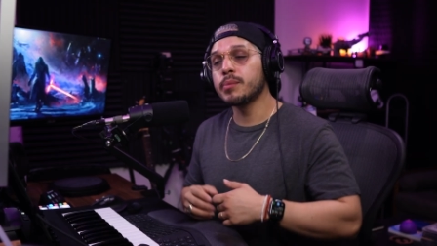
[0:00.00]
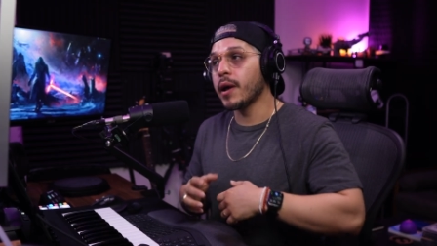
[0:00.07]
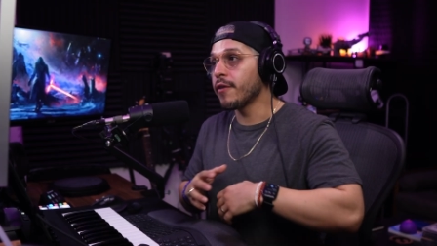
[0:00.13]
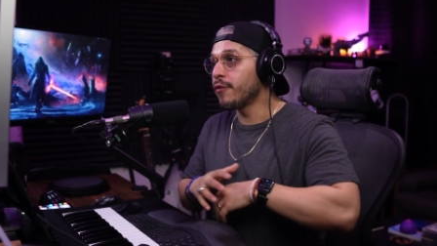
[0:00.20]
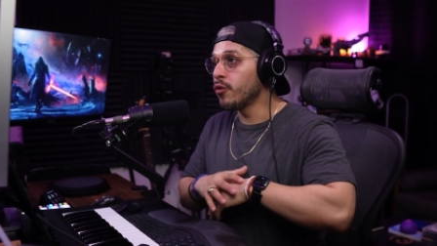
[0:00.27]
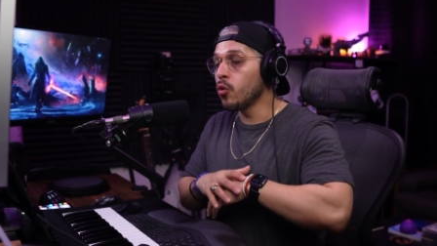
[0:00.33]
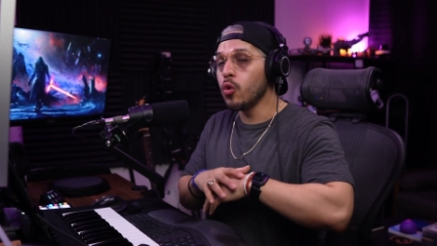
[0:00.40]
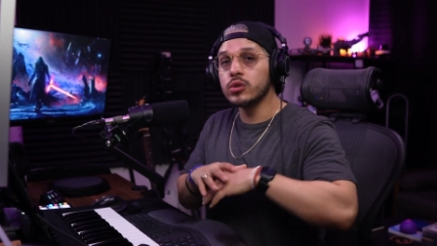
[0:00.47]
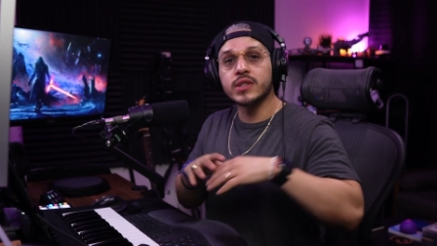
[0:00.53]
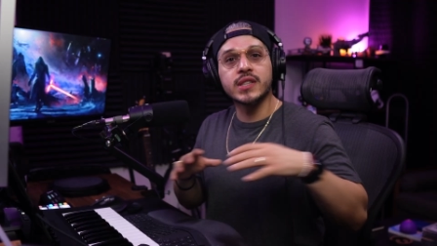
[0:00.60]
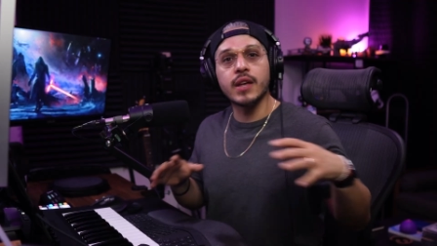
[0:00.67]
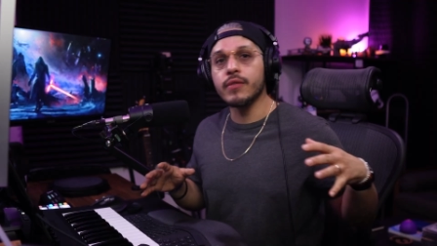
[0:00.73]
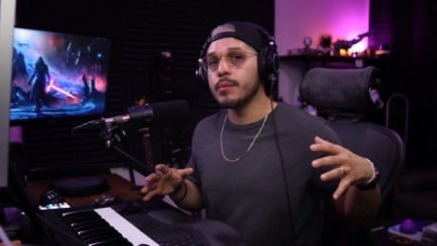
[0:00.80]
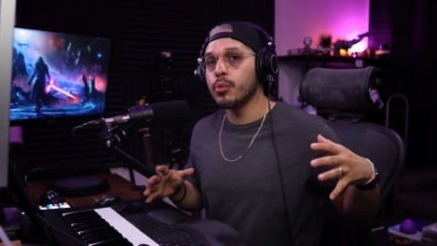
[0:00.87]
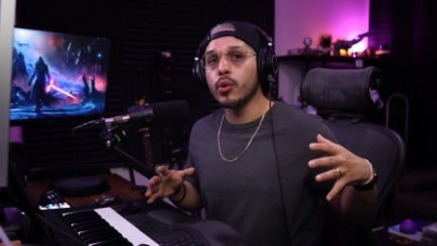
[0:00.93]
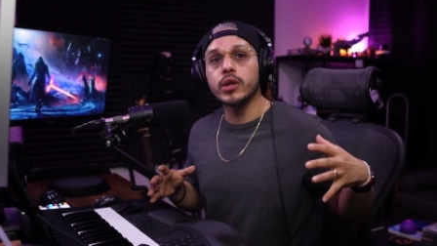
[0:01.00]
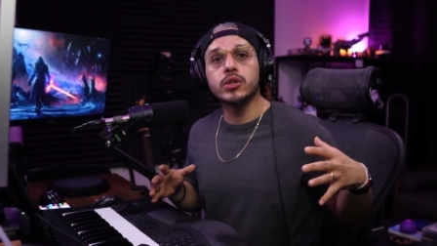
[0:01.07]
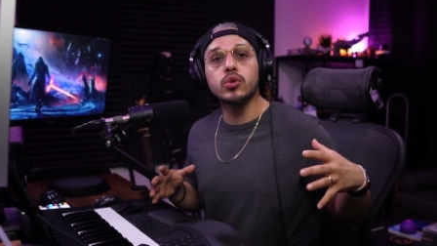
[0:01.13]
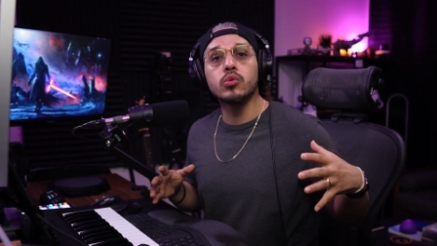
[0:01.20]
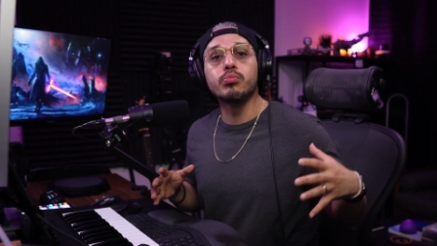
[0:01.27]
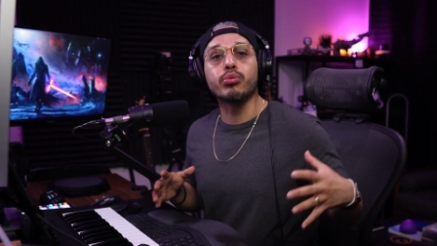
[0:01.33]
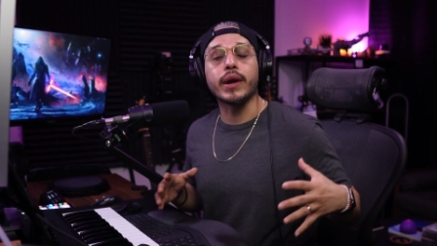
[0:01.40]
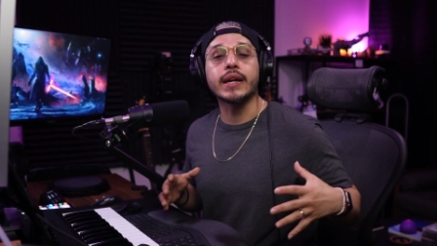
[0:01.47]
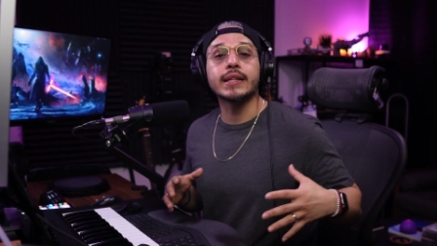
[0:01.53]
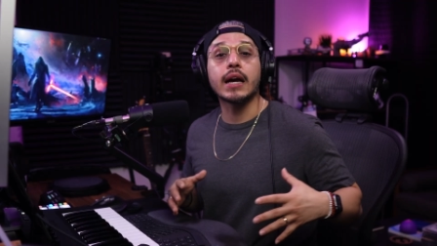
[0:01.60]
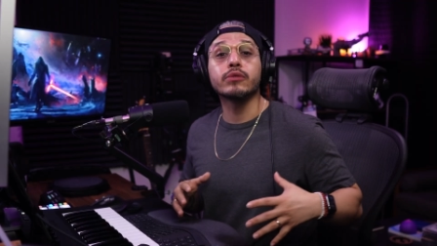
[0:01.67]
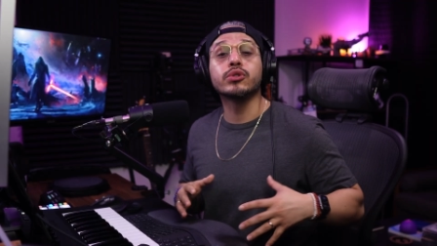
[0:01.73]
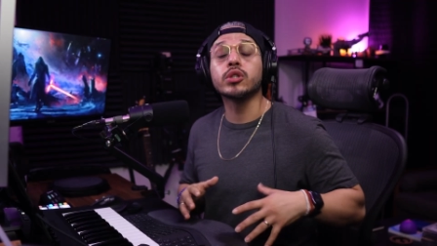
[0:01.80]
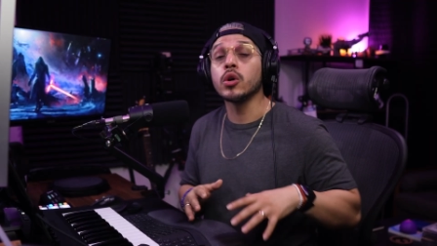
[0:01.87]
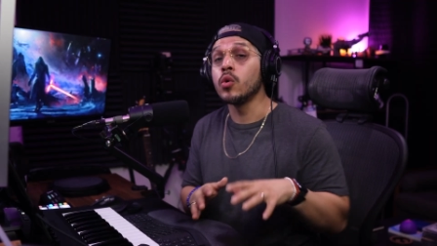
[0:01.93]
in my full 7.2
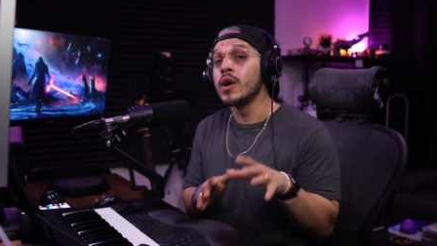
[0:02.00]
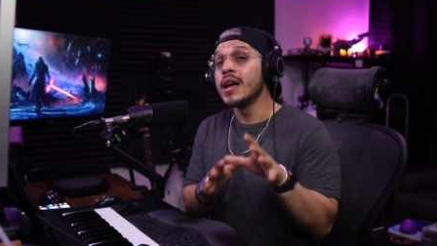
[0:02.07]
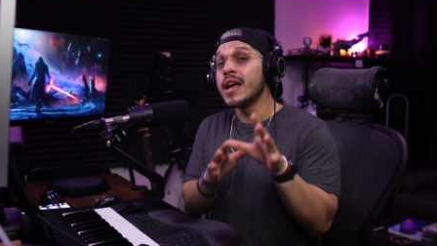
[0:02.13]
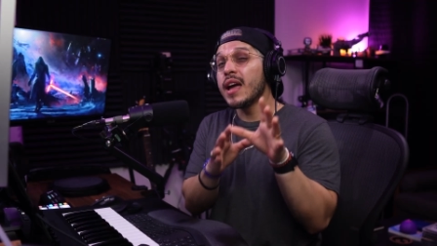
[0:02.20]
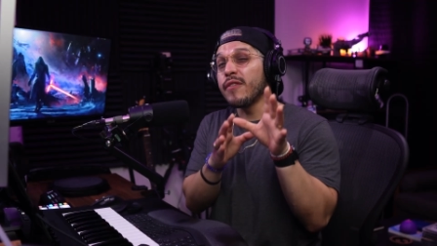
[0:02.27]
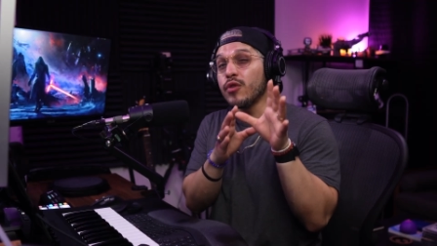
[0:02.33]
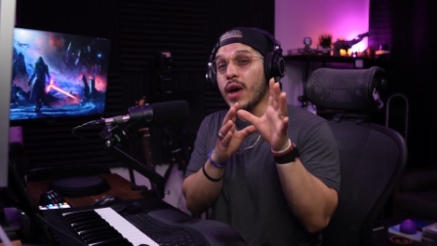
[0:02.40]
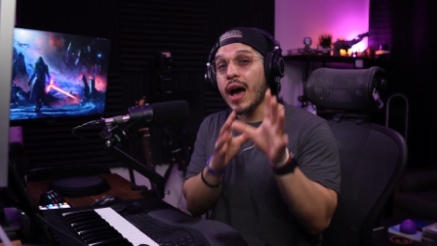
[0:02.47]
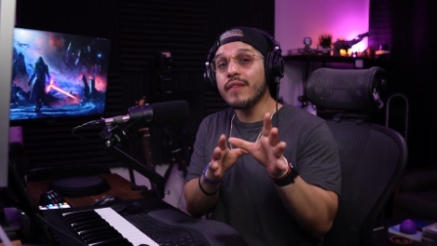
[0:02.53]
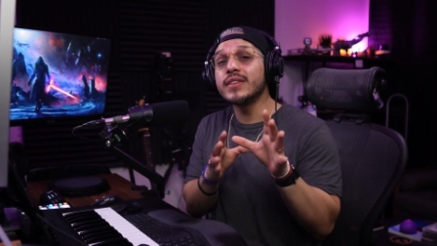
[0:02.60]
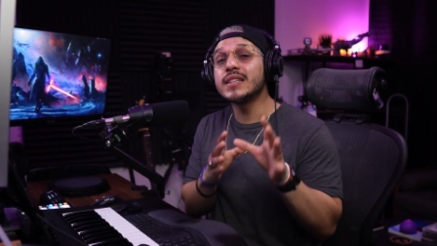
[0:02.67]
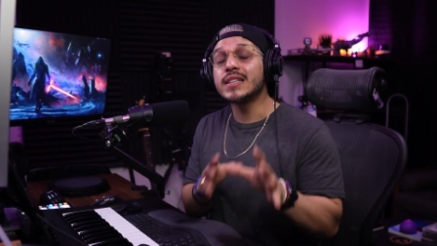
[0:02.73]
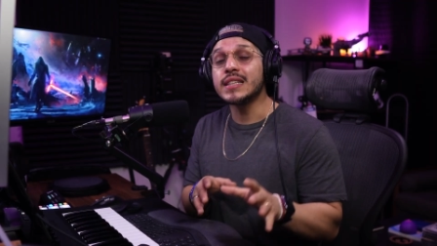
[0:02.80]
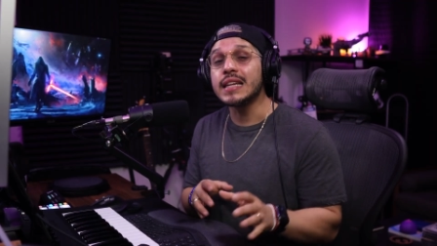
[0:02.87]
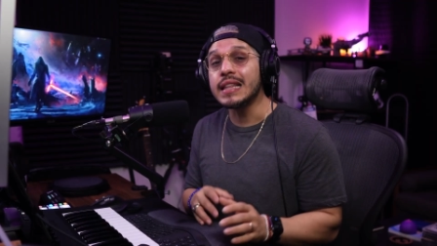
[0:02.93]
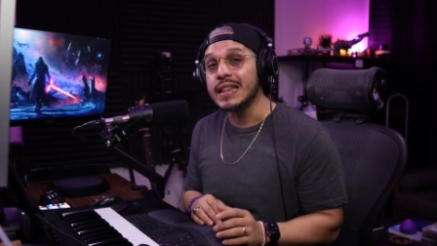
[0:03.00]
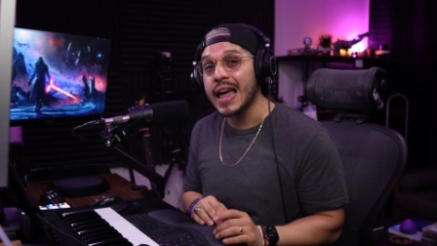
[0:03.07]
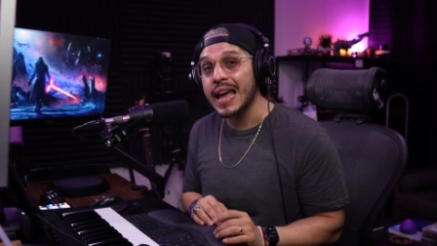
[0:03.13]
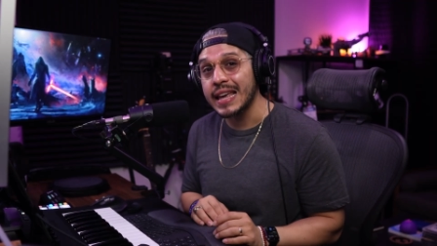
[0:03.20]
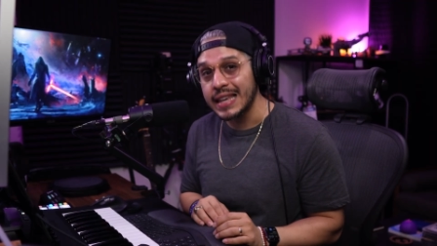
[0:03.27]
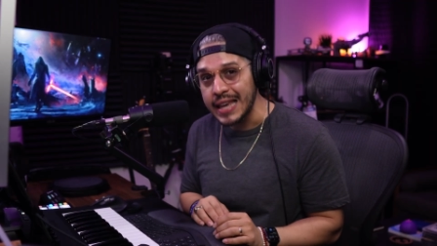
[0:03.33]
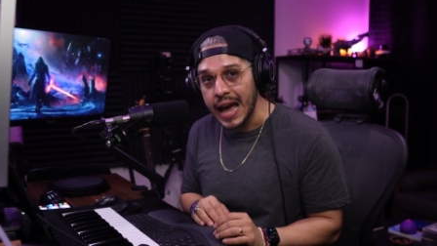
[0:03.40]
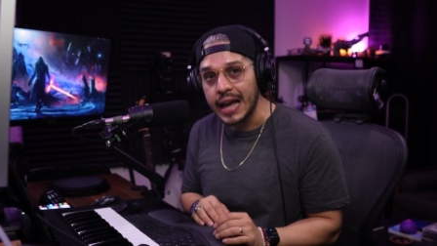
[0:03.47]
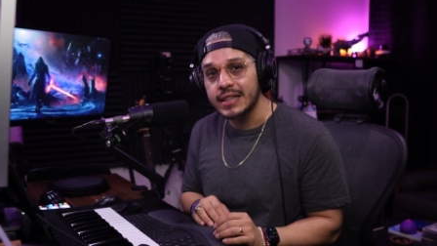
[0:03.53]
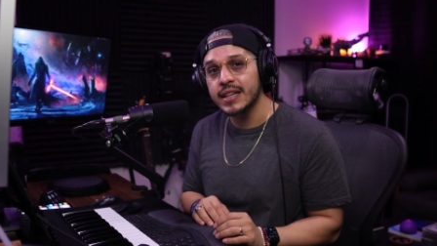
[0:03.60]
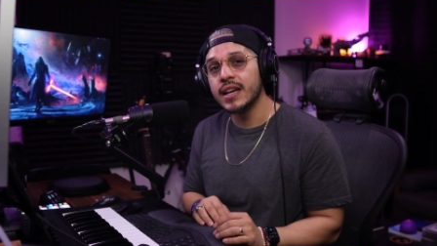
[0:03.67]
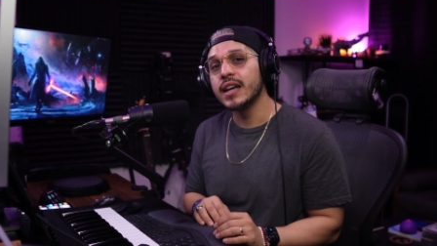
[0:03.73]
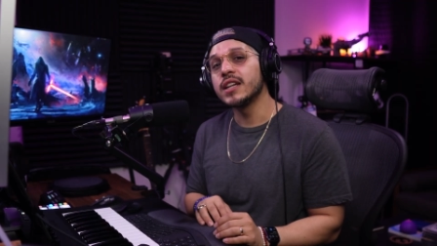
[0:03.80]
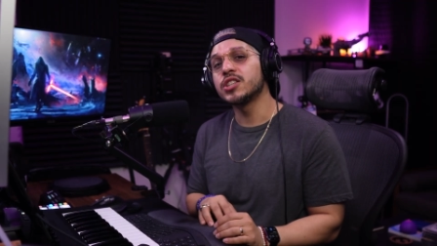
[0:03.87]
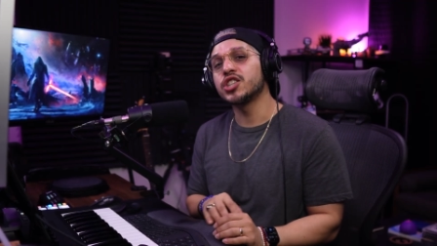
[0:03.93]
breakdown, so if you haven't seen that yet,
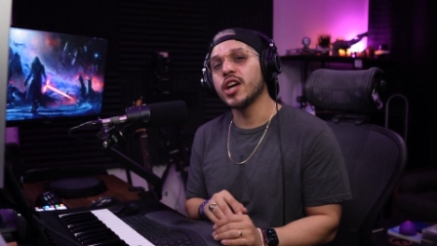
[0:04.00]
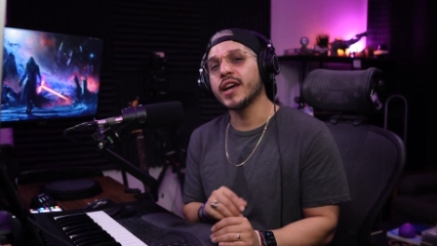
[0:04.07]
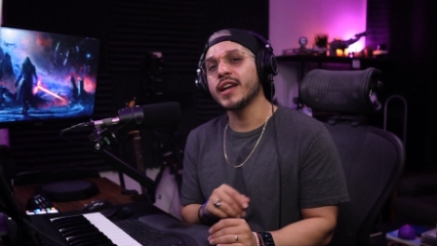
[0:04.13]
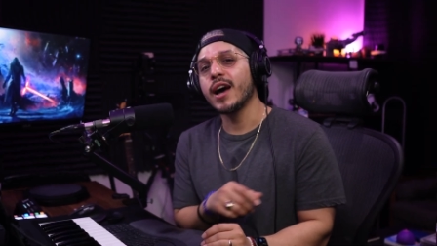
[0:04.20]
check